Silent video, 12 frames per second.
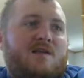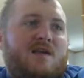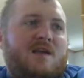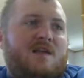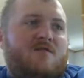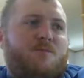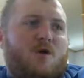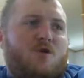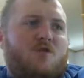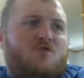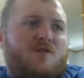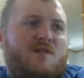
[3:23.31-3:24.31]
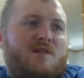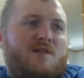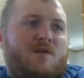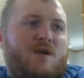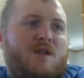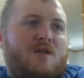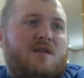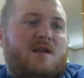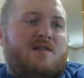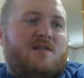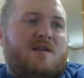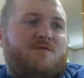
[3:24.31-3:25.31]
Keansburg, New Jersey,
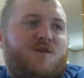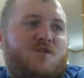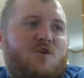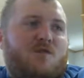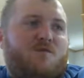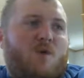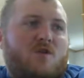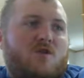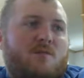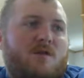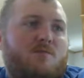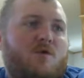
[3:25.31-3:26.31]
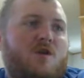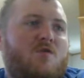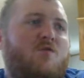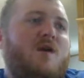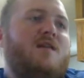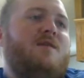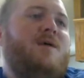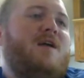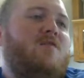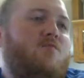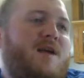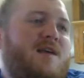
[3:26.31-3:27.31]
700,000 dead fish have washed up in the Marinas Creek in the
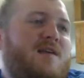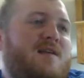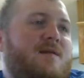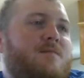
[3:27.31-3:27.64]
past week.